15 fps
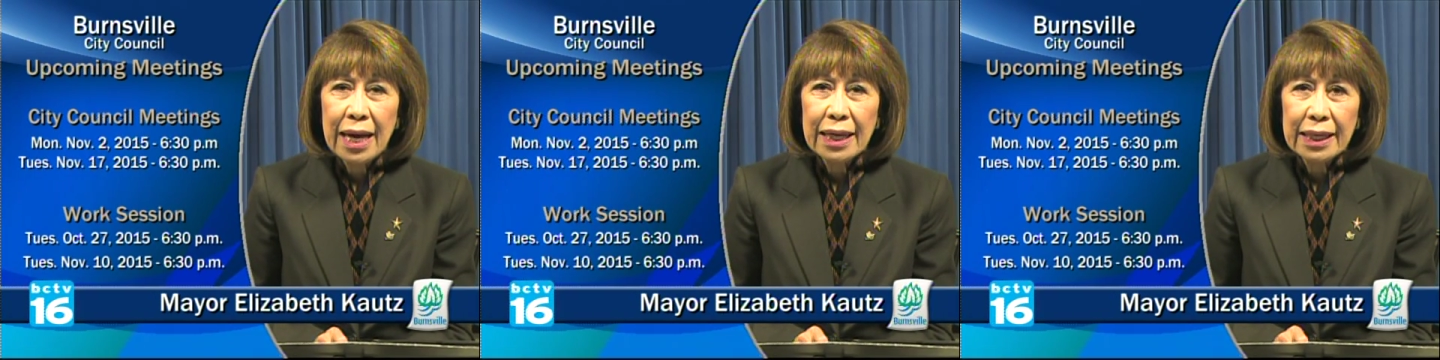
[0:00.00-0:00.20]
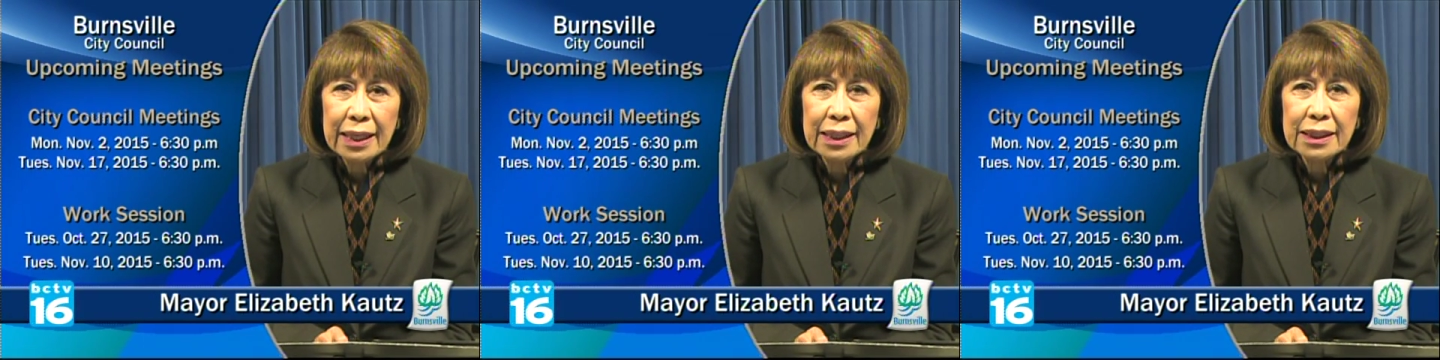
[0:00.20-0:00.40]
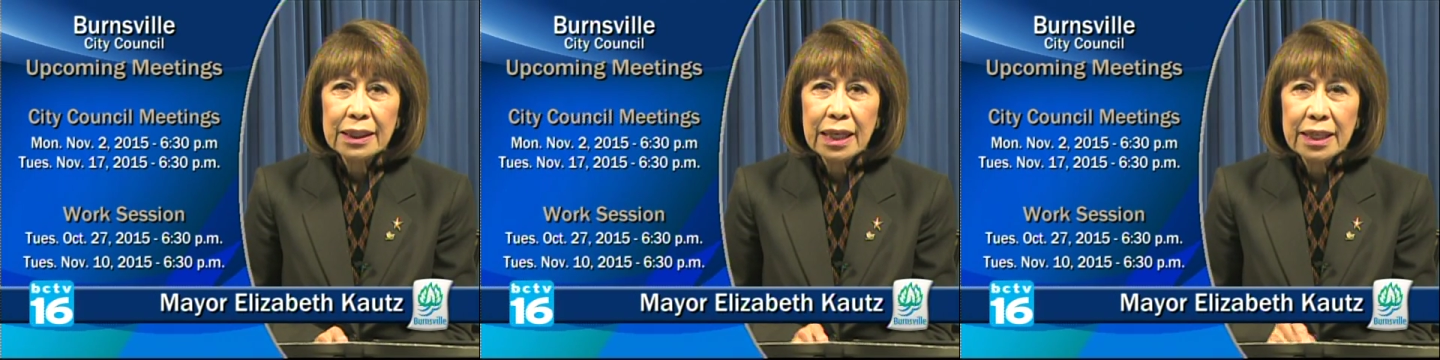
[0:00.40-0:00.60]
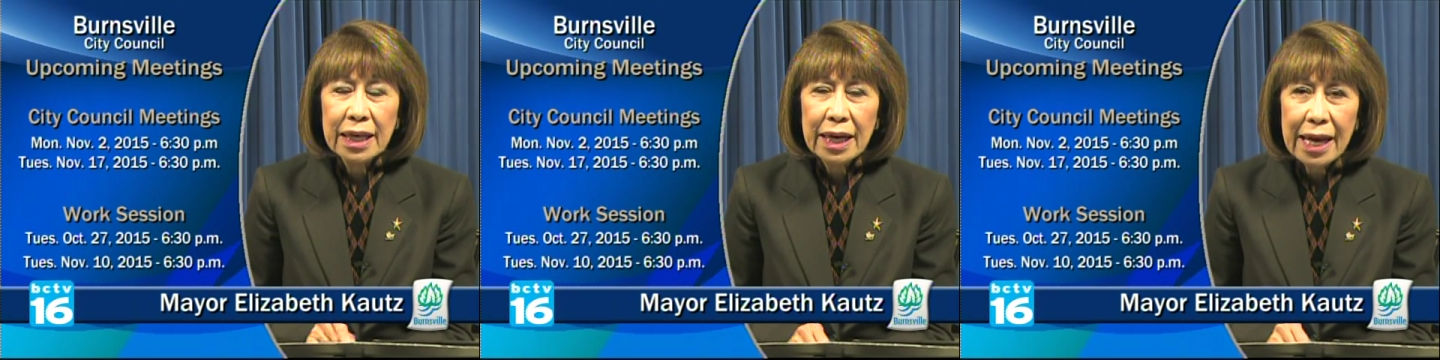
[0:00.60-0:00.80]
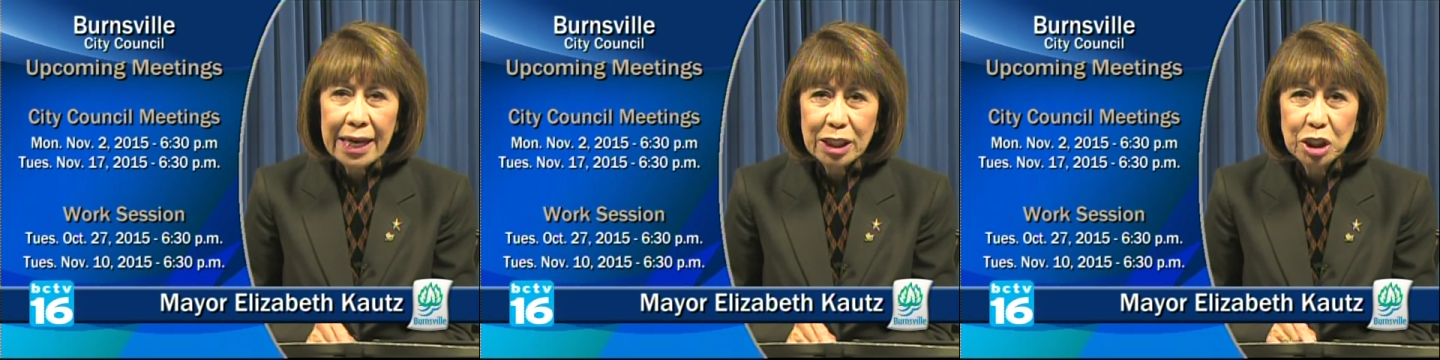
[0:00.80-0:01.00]
is an
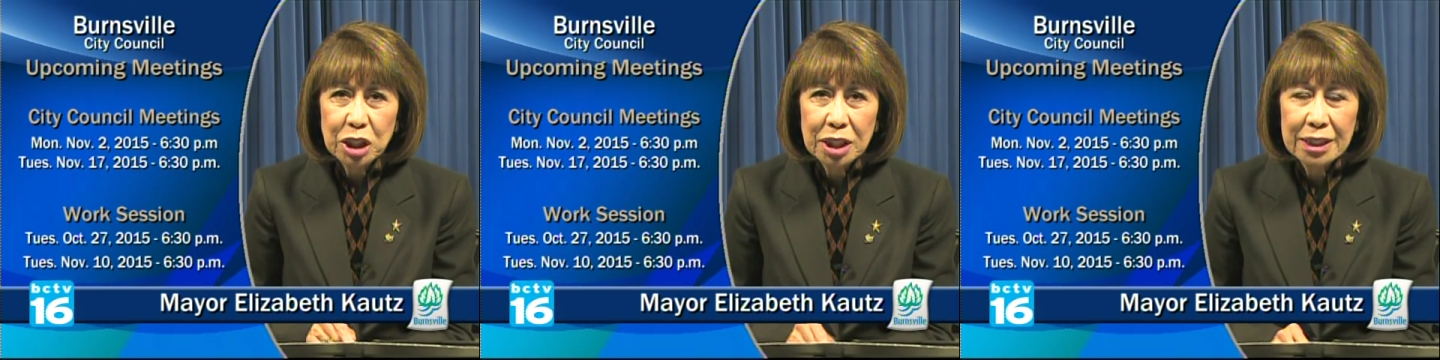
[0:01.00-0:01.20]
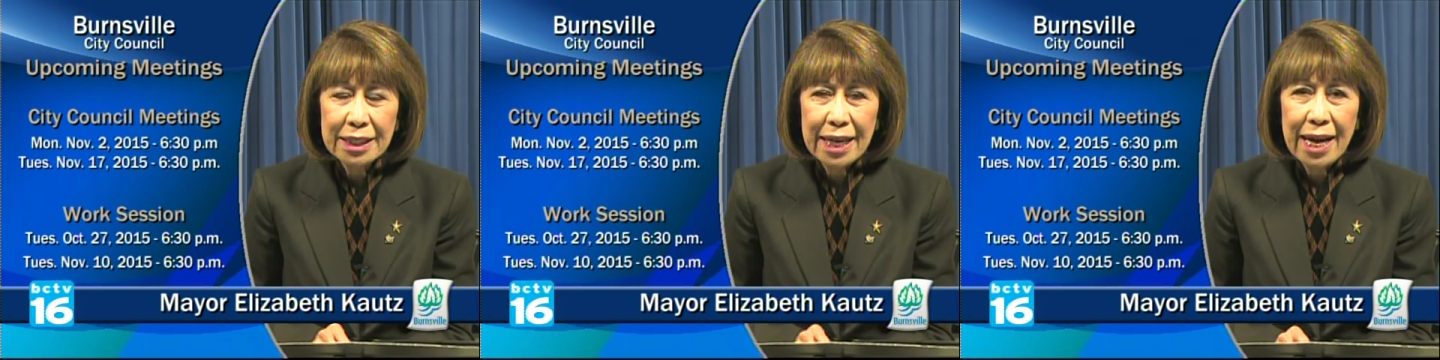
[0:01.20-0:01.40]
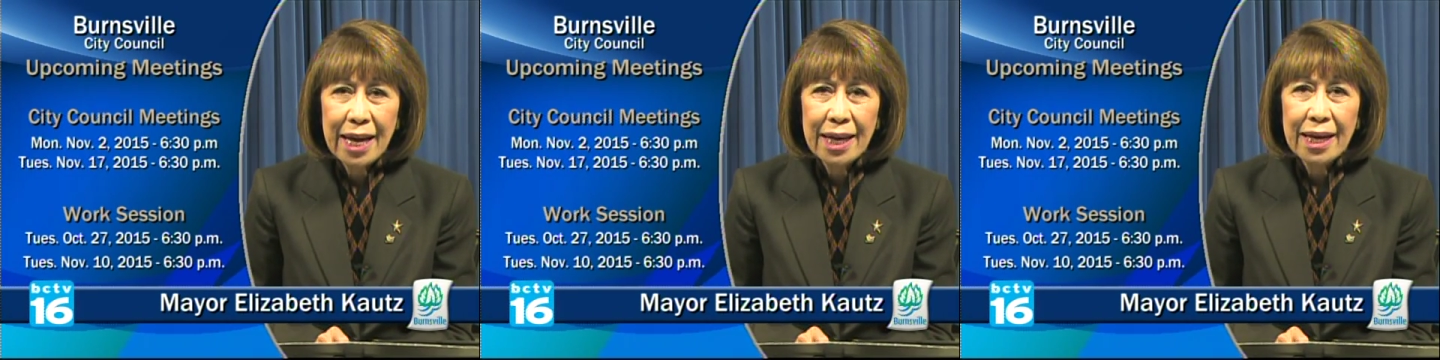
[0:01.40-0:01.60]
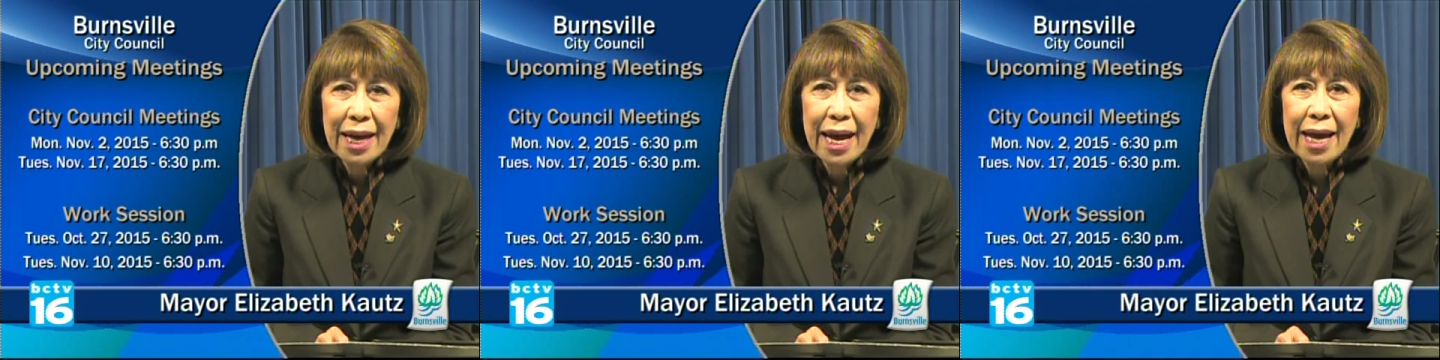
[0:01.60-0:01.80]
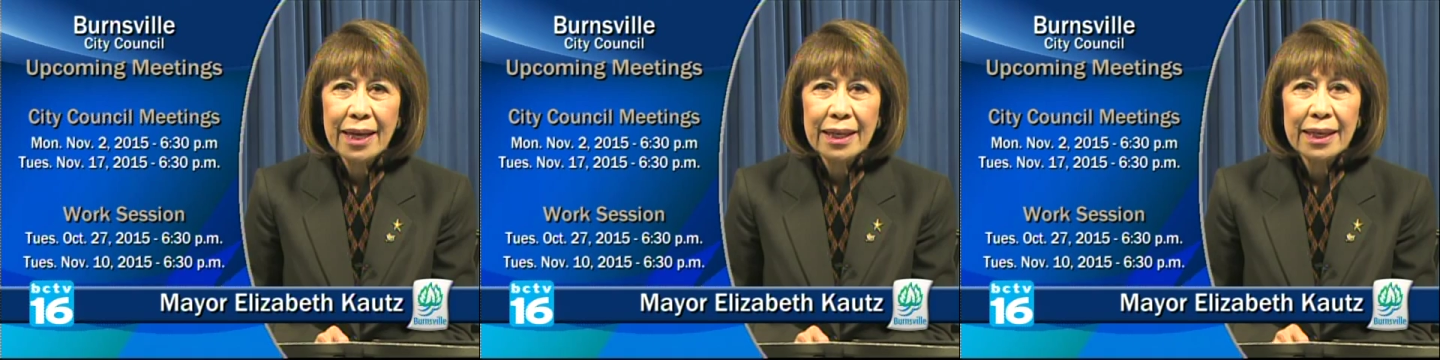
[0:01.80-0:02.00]
election day,
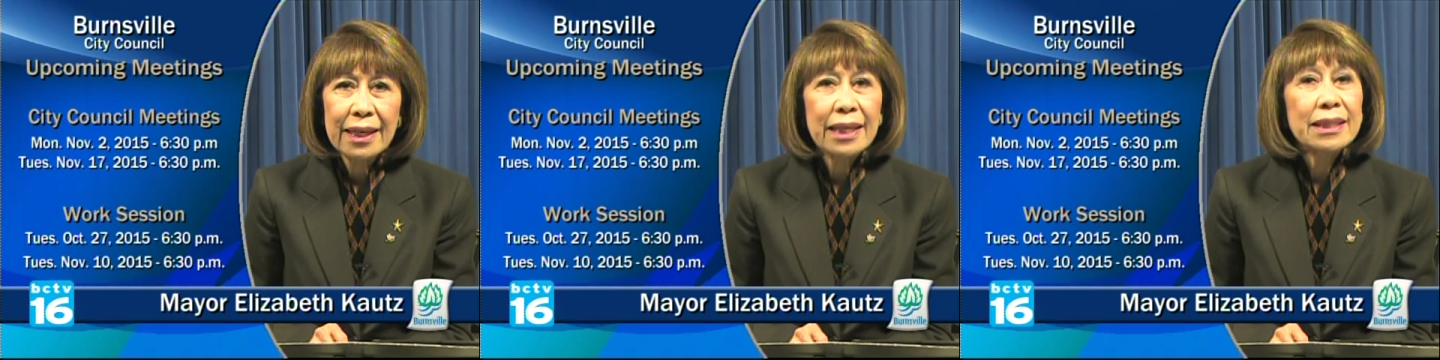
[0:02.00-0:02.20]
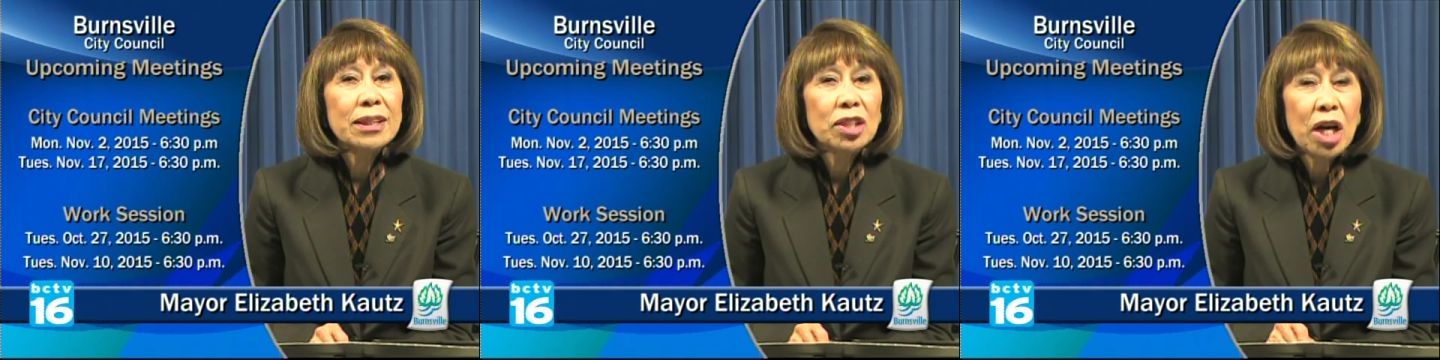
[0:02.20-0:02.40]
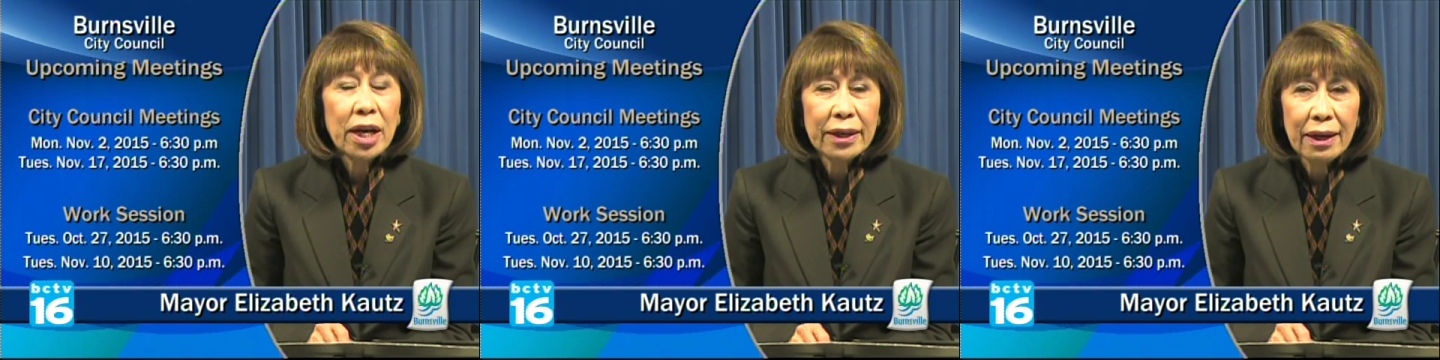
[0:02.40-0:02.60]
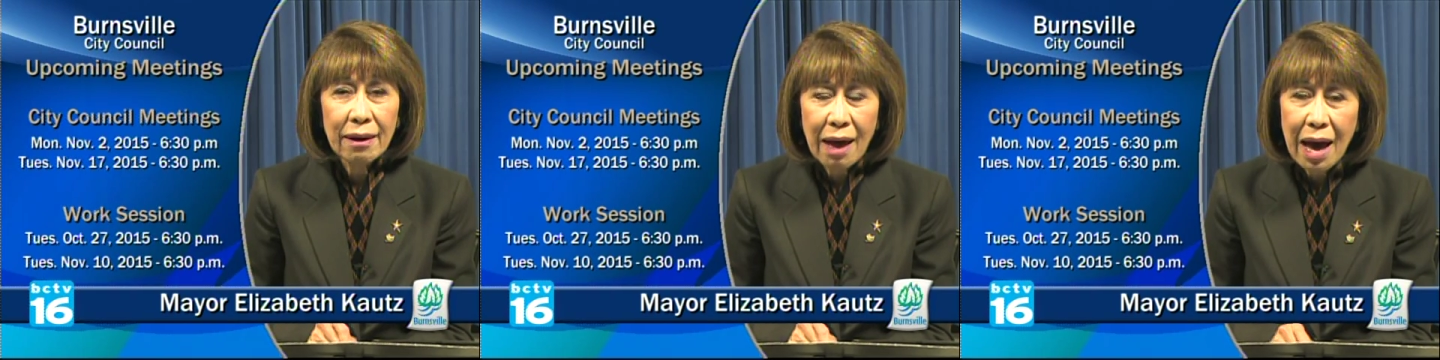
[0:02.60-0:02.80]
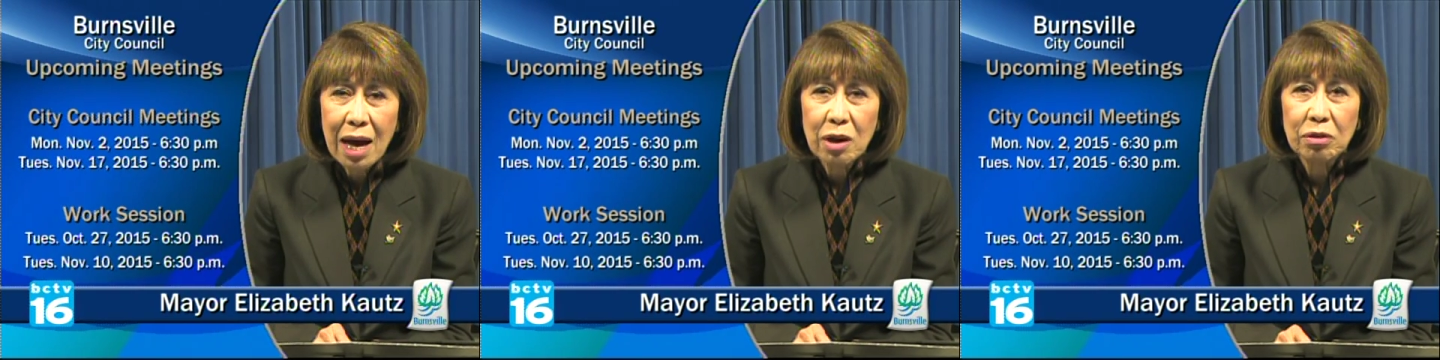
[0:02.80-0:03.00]
and it is not
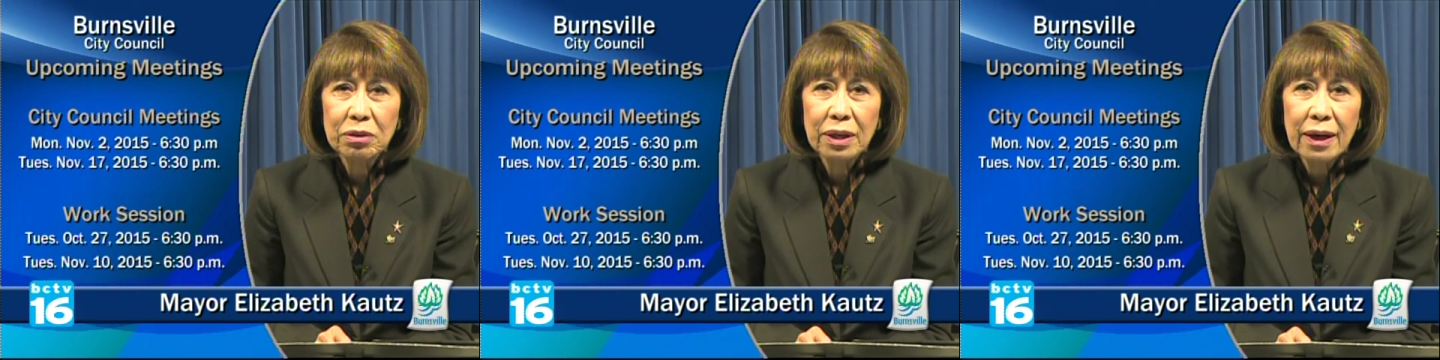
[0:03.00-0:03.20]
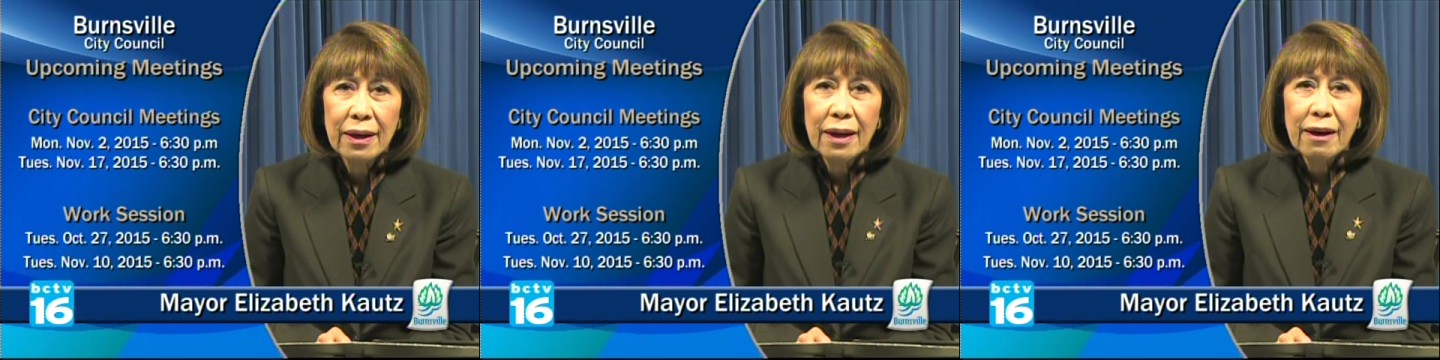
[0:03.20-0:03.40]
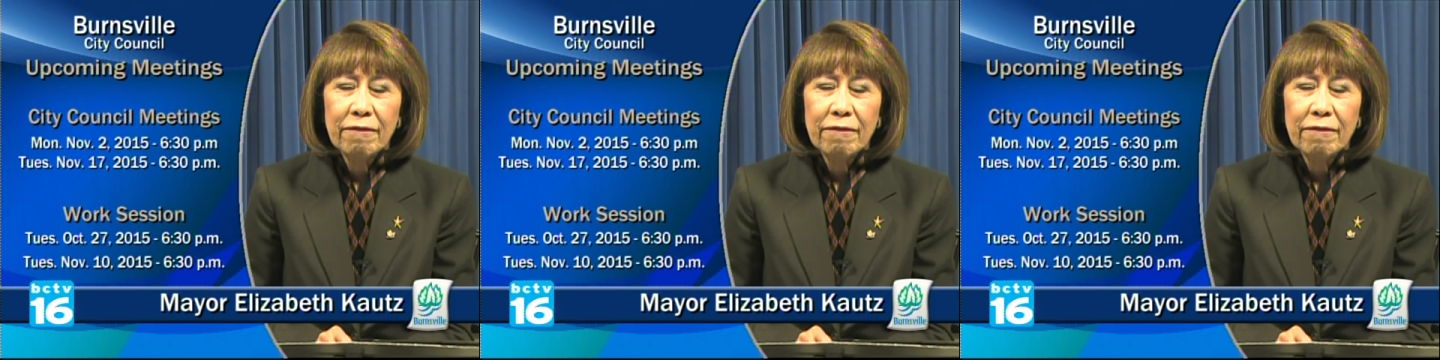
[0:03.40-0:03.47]
allowed